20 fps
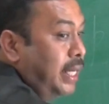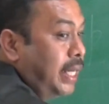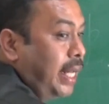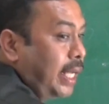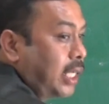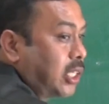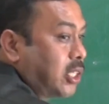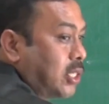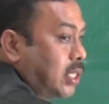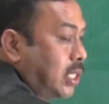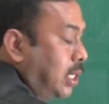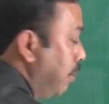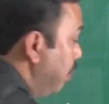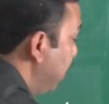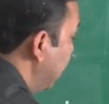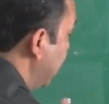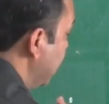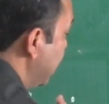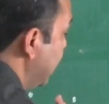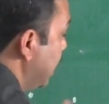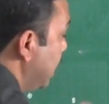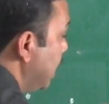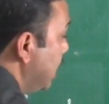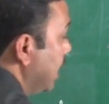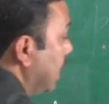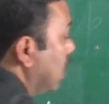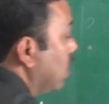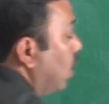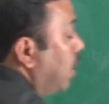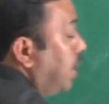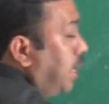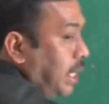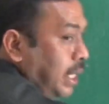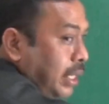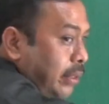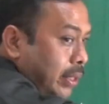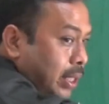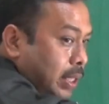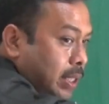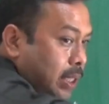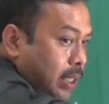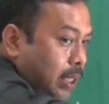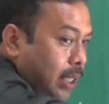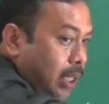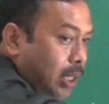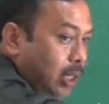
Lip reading: next, because this is a continuous